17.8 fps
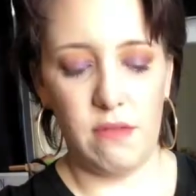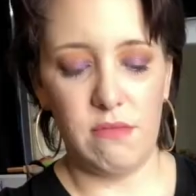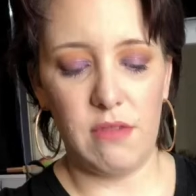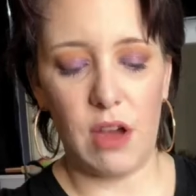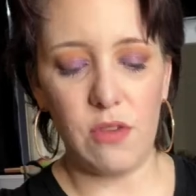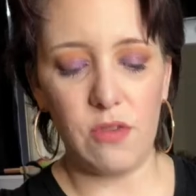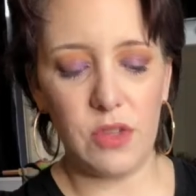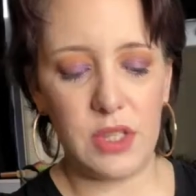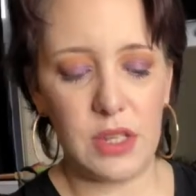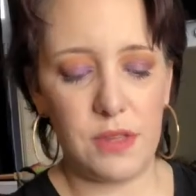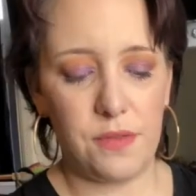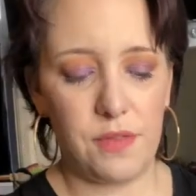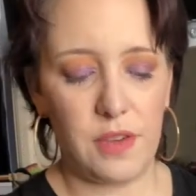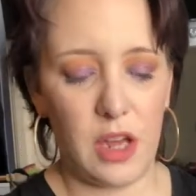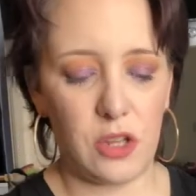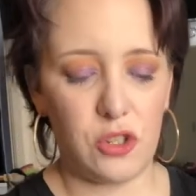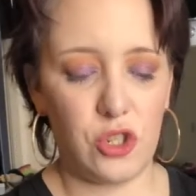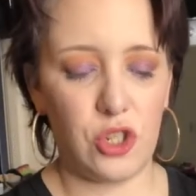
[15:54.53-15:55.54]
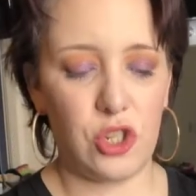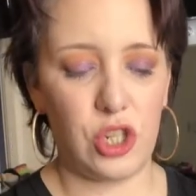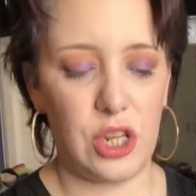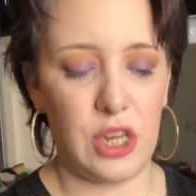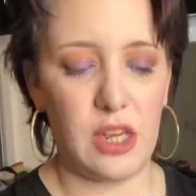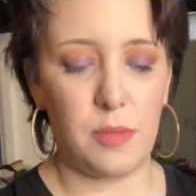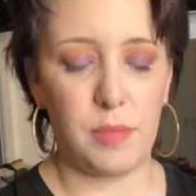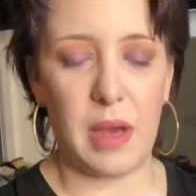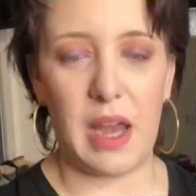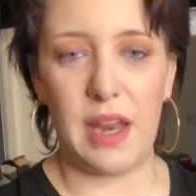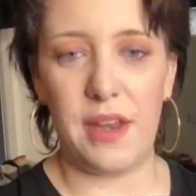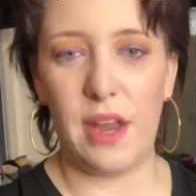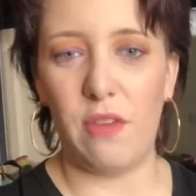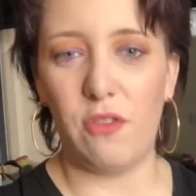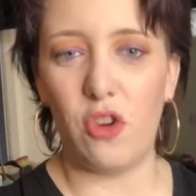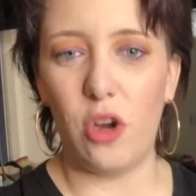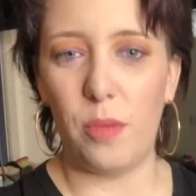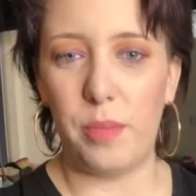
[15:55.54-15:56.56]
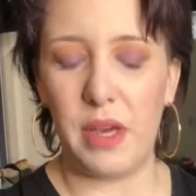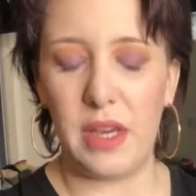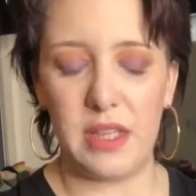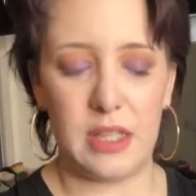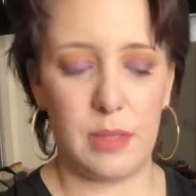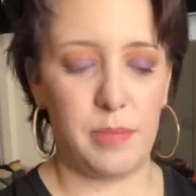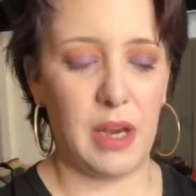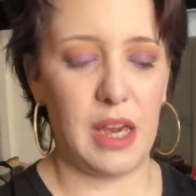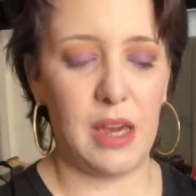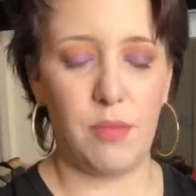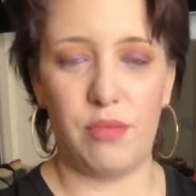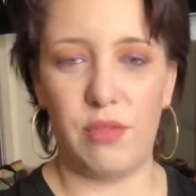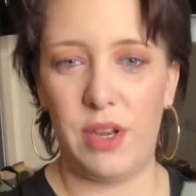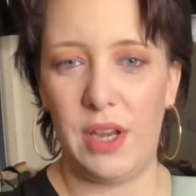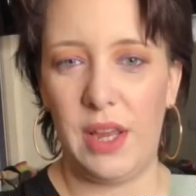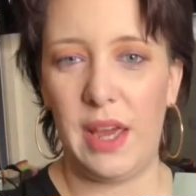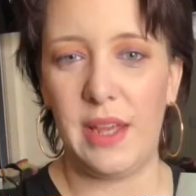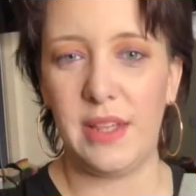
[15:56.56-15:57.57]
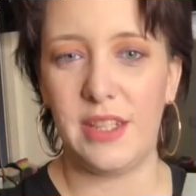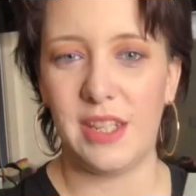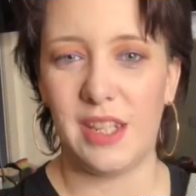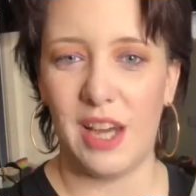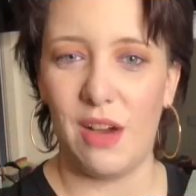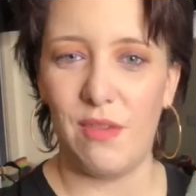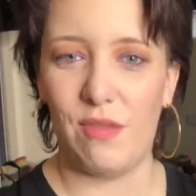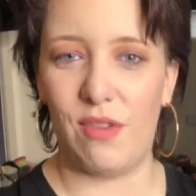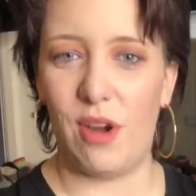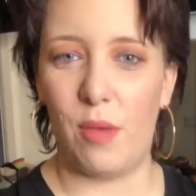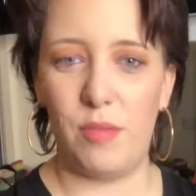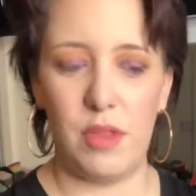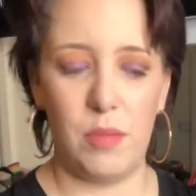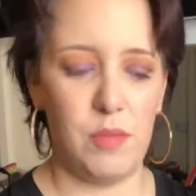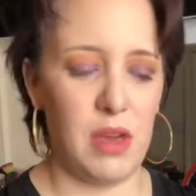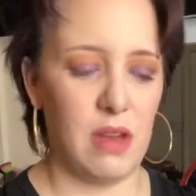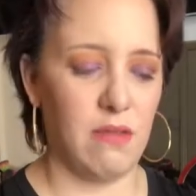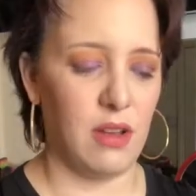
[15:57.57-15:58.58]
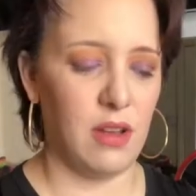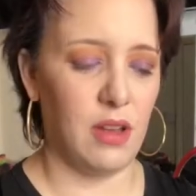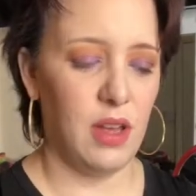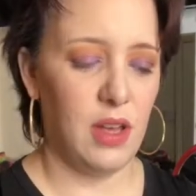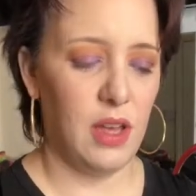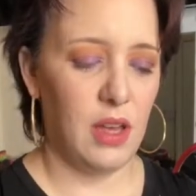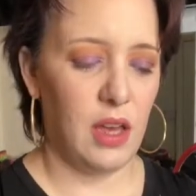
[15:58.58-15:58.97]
Rosy Flush Cheek Palette. Now I've got a piece of paper in here to cover up the mirror.